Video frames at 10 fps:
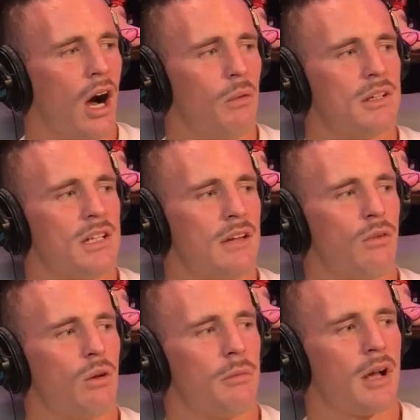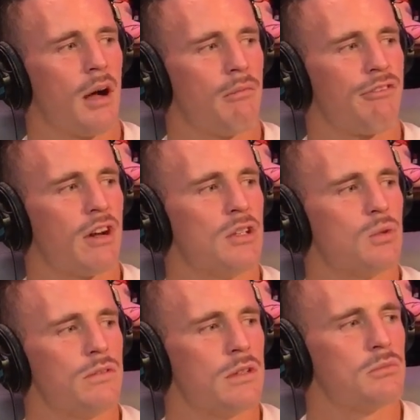I would never want to become friends
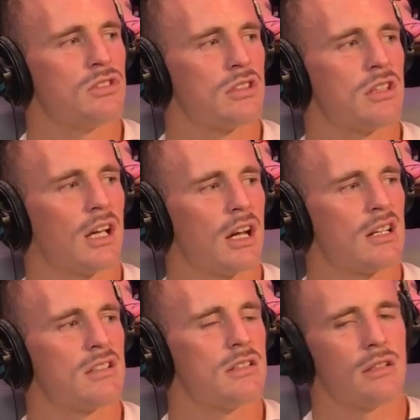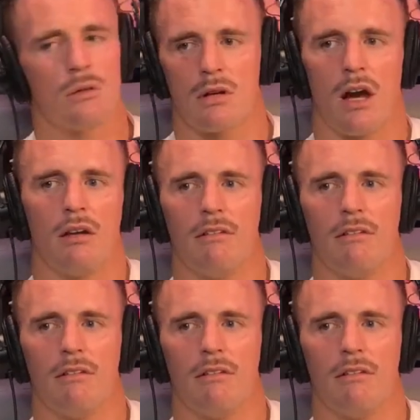with him just in case he's a little cunt.